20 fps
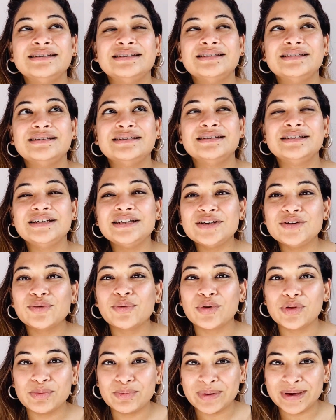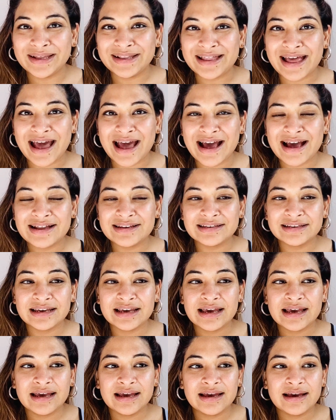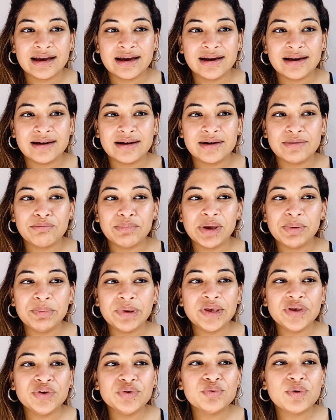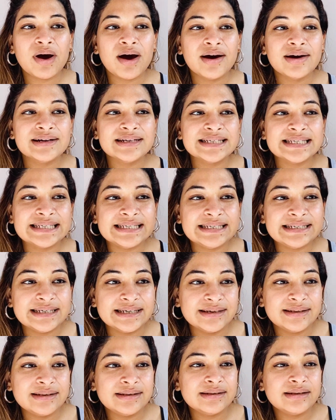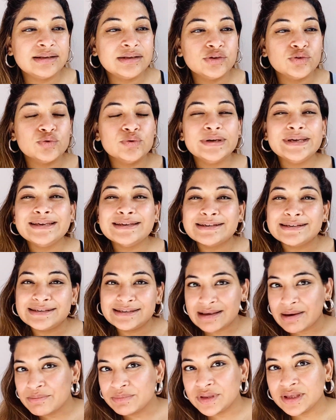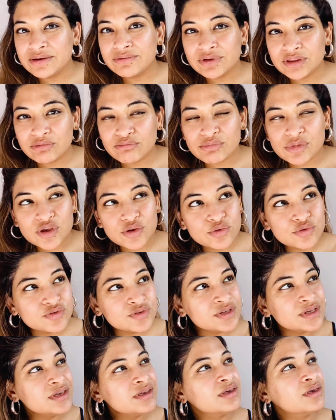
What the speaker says: she told me that maybe you are still doing something with music.